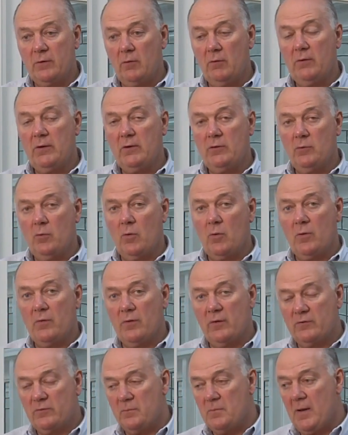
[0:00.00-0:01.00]
the only door
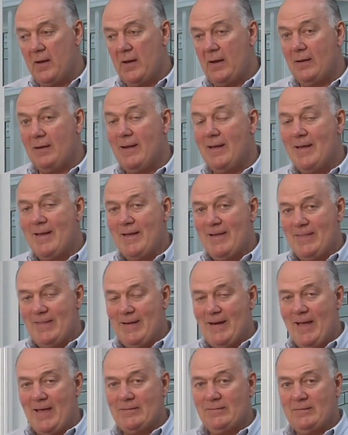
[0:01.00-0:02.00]
that's made
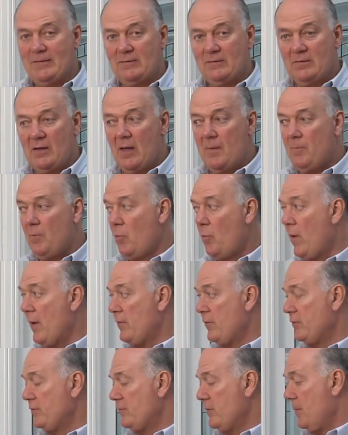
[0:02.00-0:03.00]
that has this type of
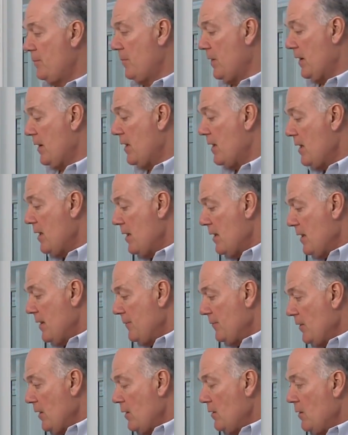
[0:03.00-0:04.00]
weather stripping.
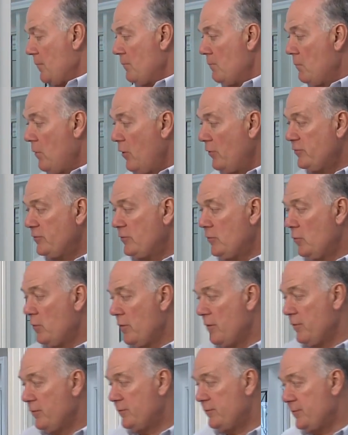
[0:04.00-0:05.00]
Most
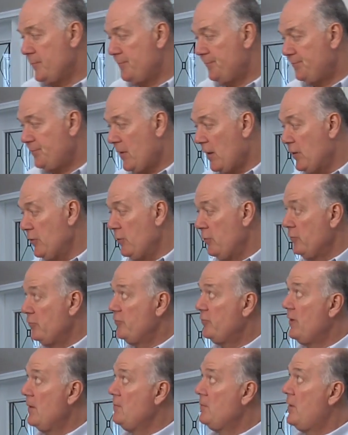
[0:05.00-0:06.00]
doors use
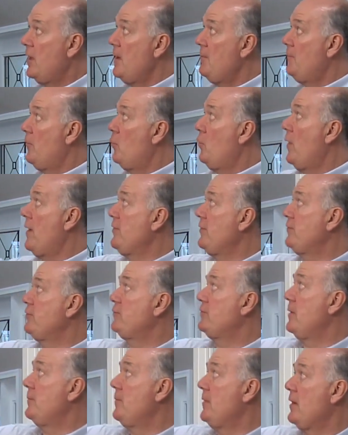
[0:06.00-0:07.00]
some type of weather
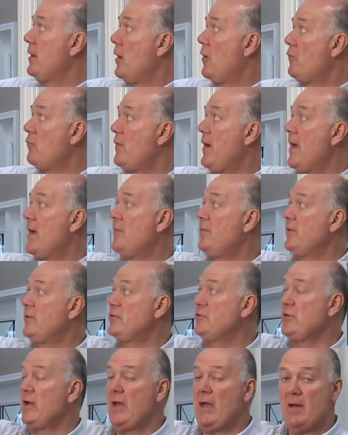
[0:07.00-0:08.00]
stripping around
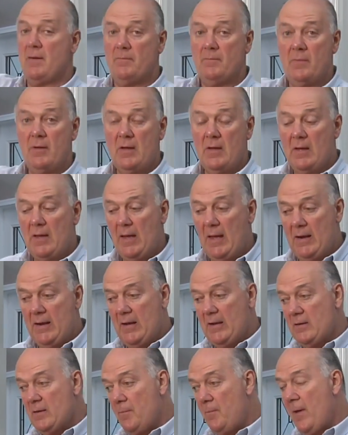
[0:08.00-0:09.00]
the jamb,
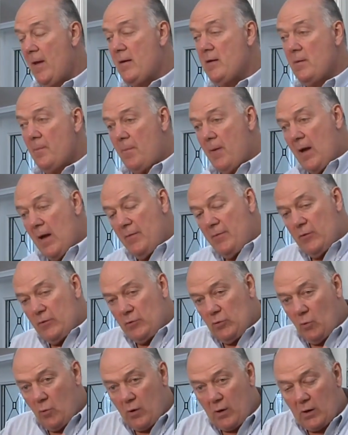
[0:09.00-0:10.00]
and they depend upon the
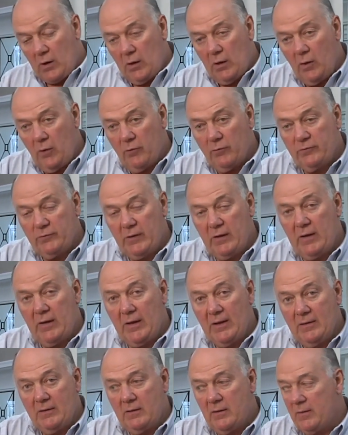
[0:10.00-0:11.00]
door
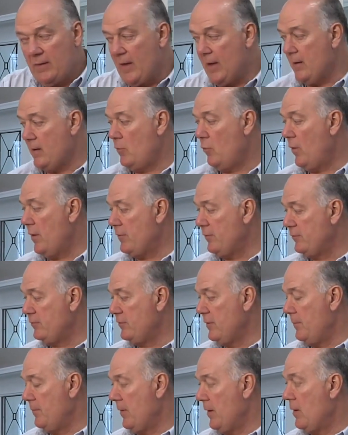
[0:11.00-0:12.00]
closing into that weather
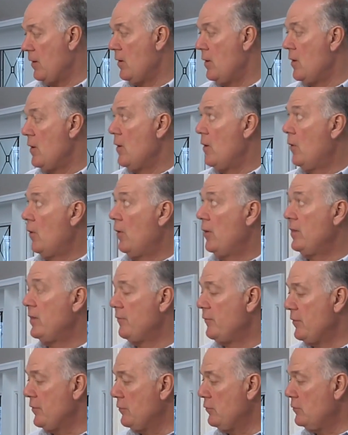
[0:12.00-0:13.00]
stripping. On
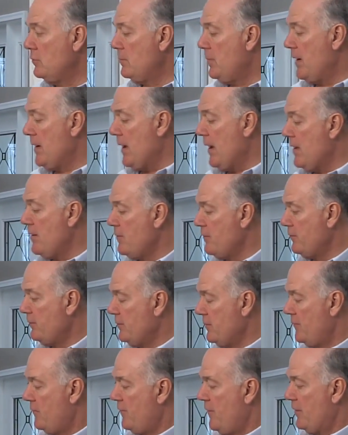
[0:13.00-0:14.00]
the Renewal by
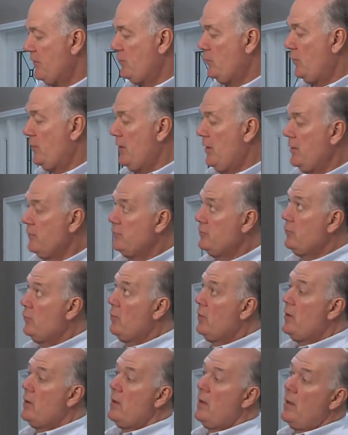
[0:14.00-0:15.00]
Andersen Frenchwood hinge
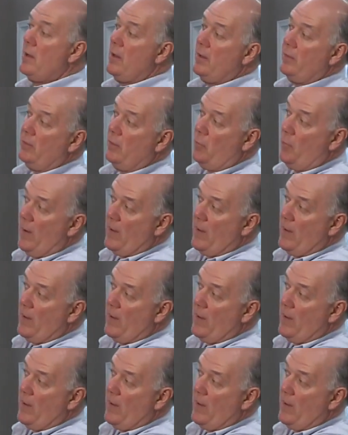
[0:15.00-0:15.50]
door, The